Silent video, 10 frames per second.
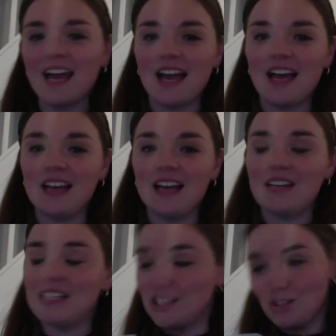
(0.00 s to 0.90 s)

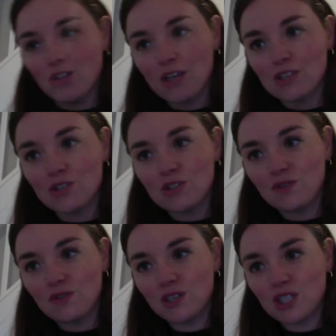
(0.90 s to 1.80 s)
an introduction to
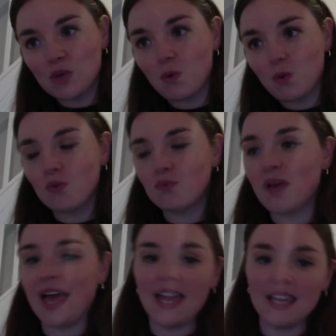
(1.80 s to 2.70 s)
Virginia Woolf
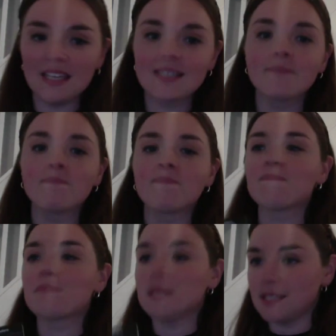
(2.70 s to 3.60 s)
and
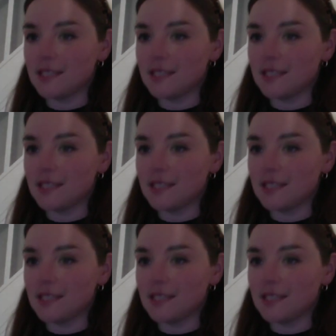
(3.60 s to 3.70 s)
Mrs.